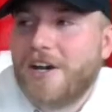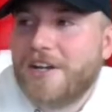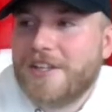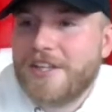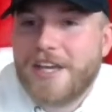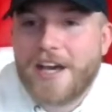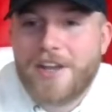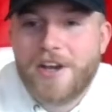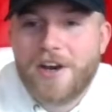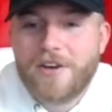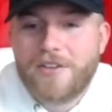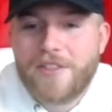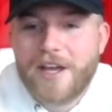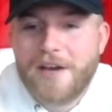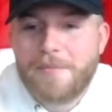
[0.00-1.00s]
Yeah, I
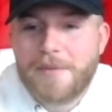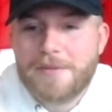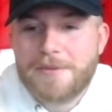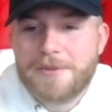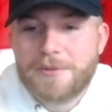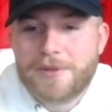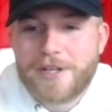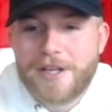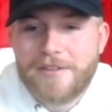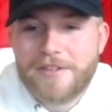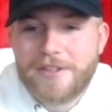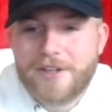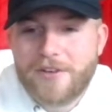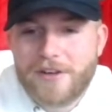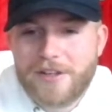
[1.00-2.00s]
know. That made me want to end it
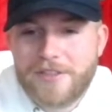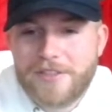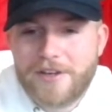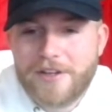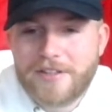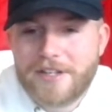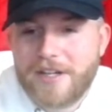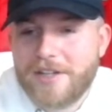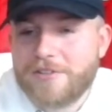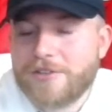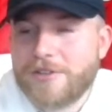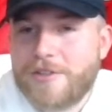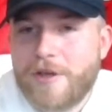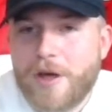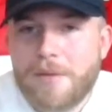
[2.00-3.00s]
all right there. I
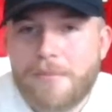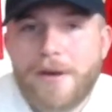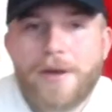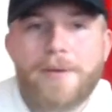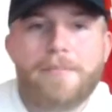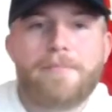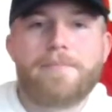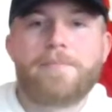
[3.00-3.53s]
really thought about it.